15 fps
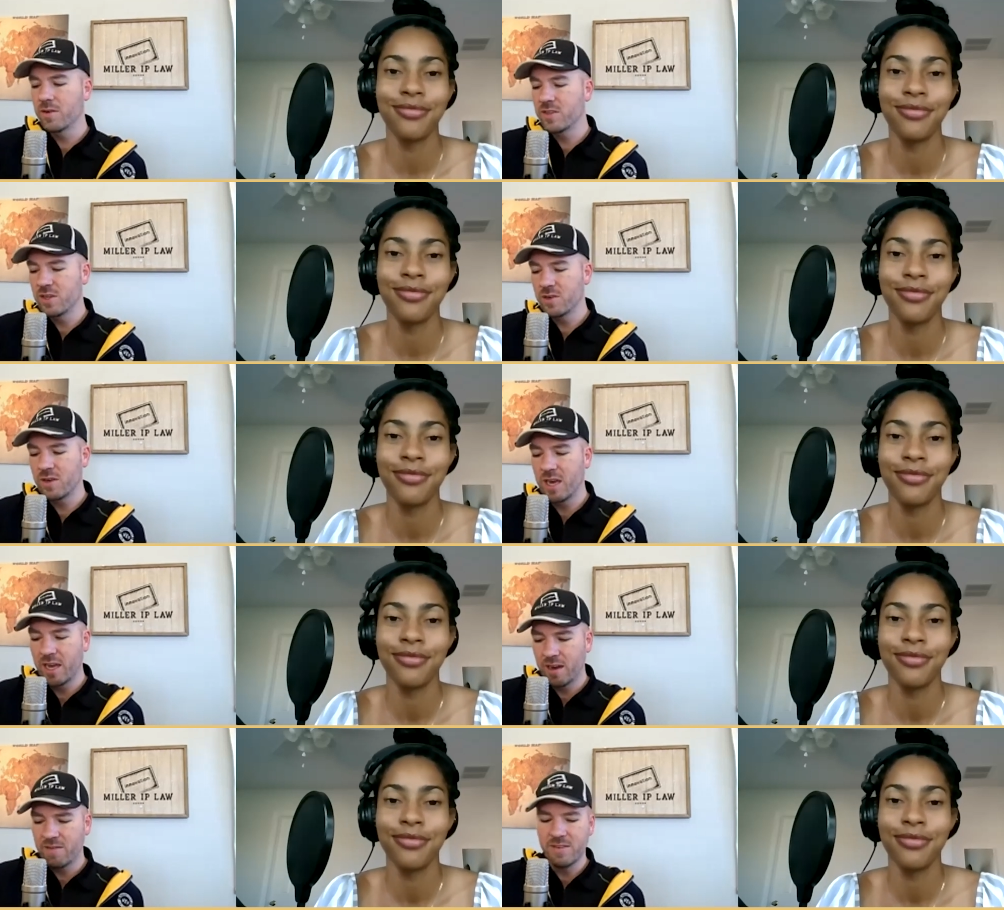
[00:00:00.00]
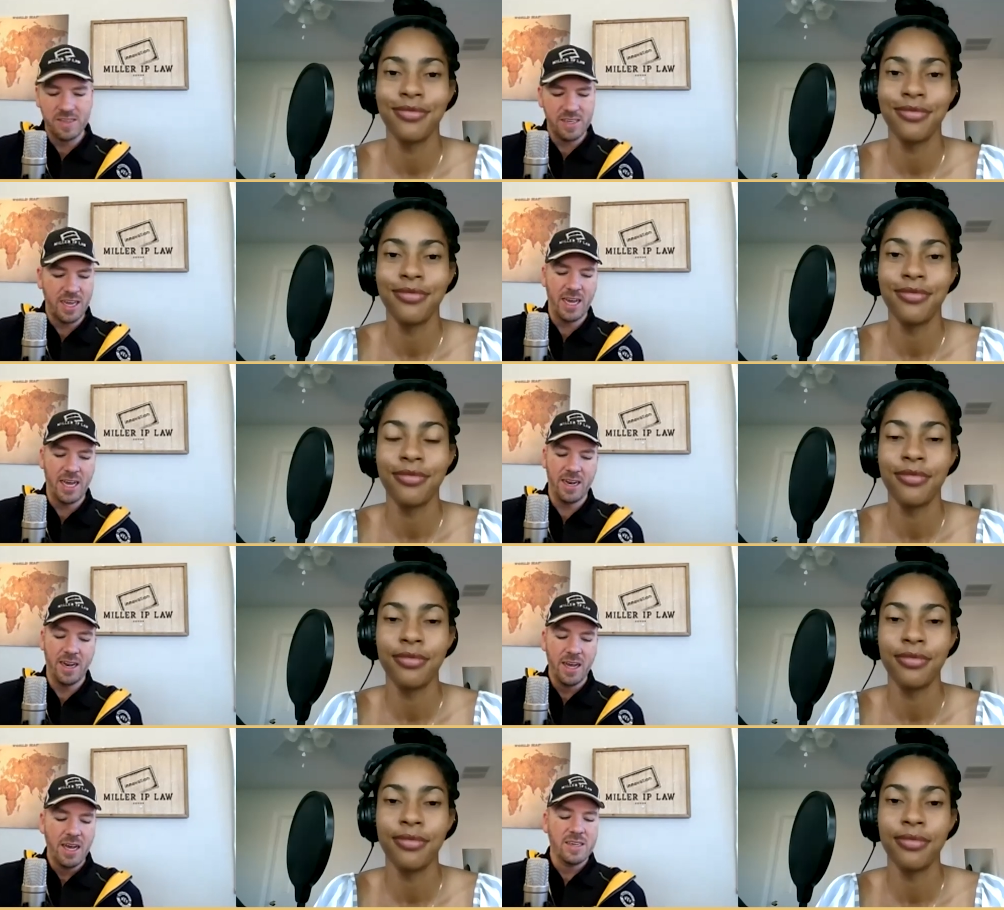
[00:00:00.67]
Speaker 1: So kind of is
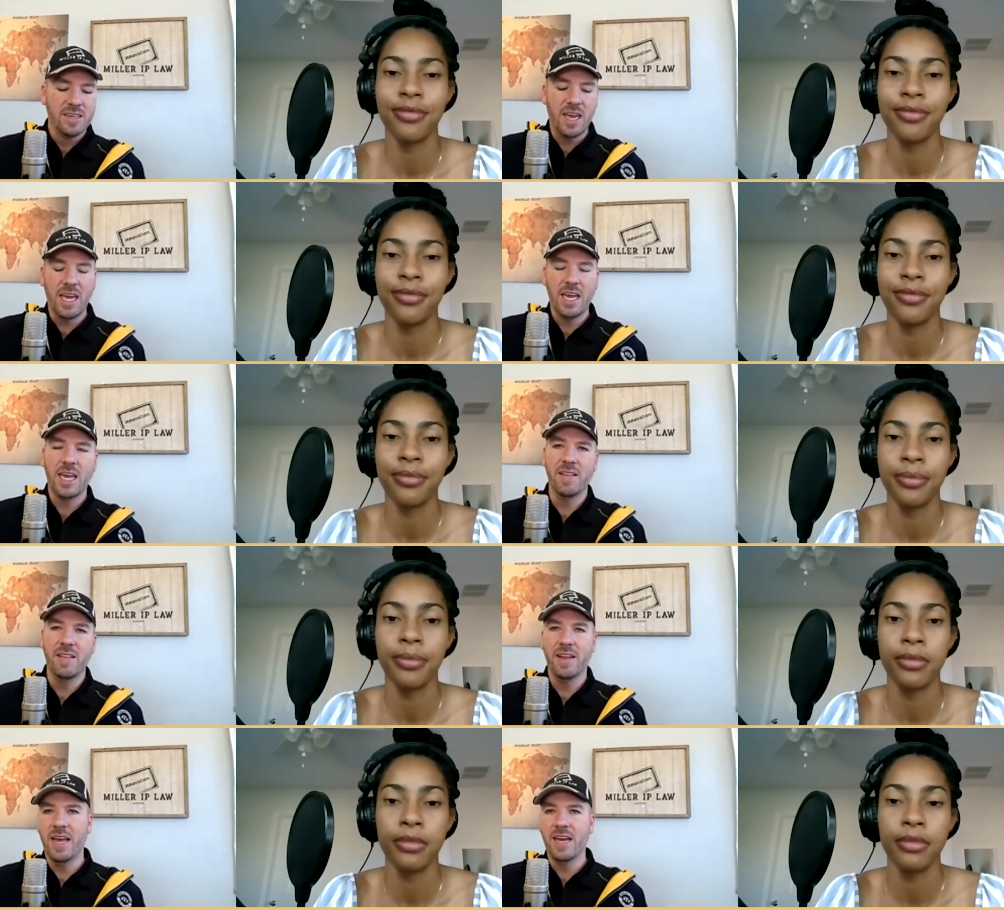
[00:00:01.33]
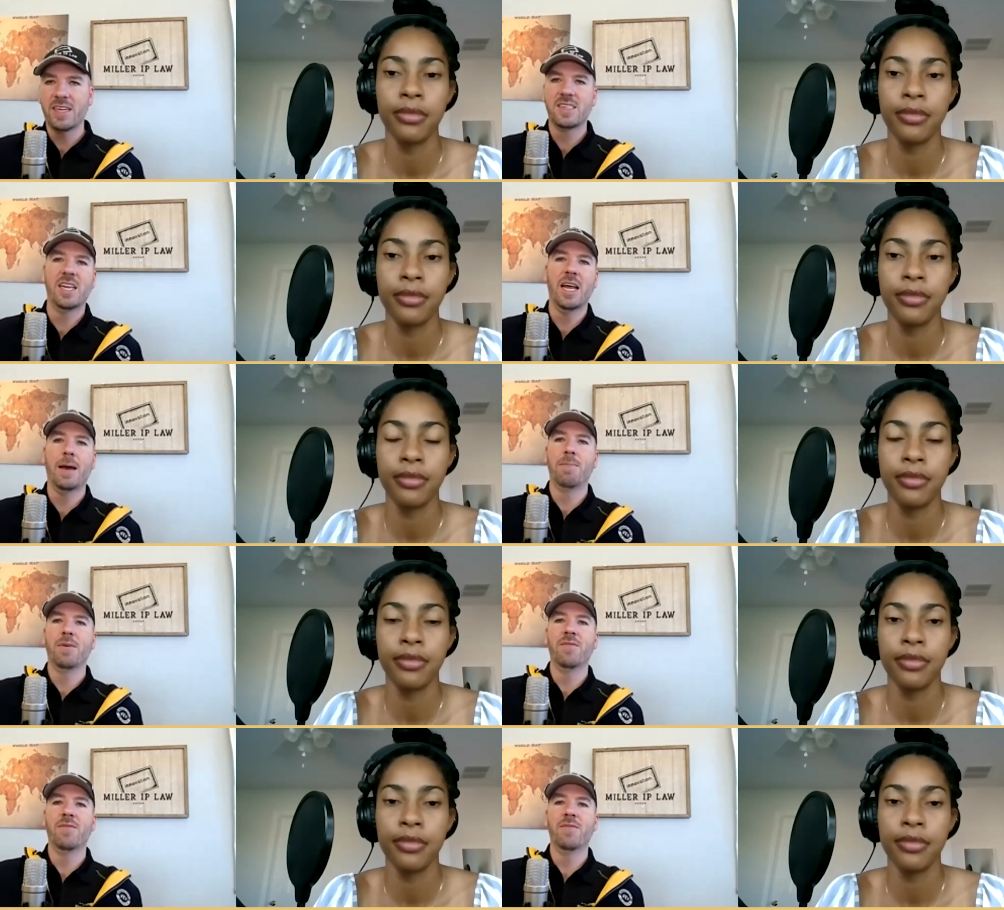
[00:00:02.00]
that taking the next step of